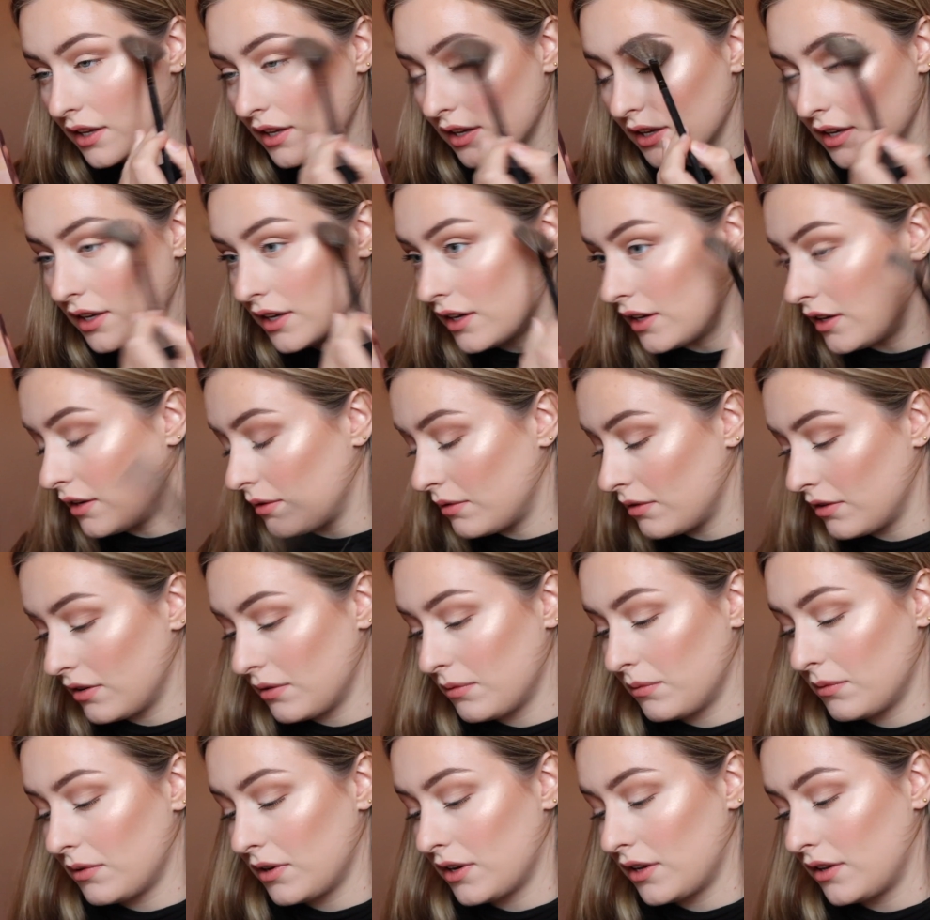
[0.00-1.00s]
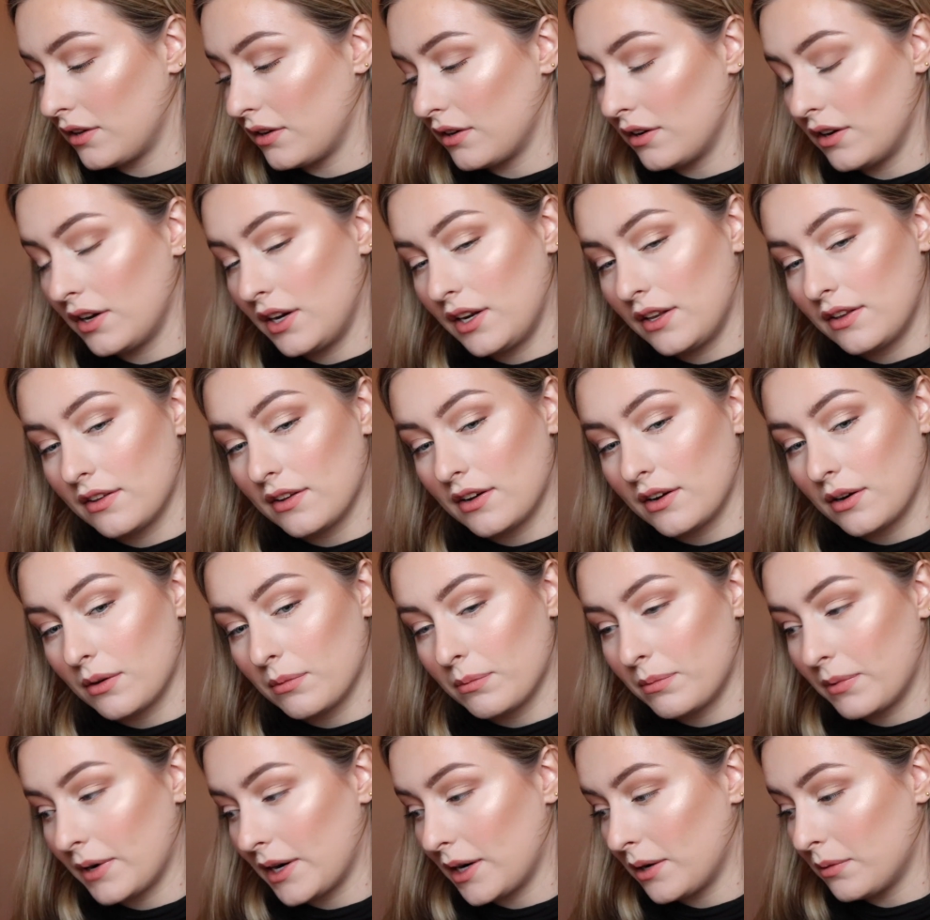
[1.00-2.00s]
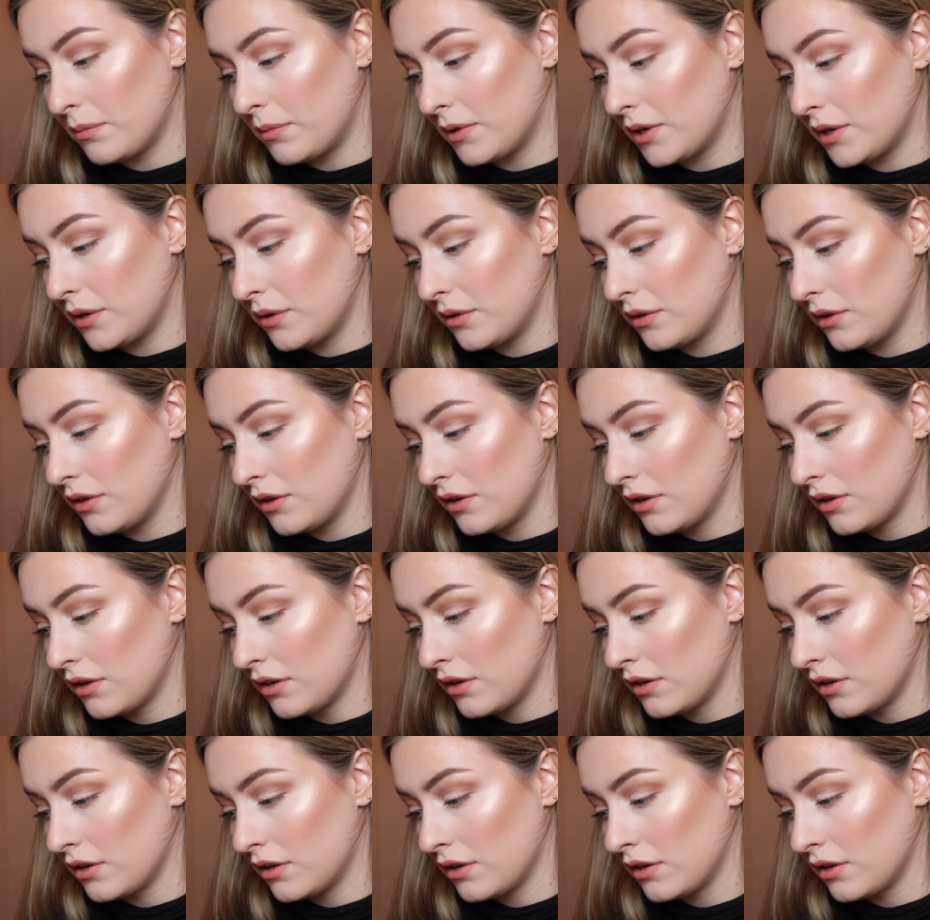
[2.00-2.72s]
and underneath our brow bone.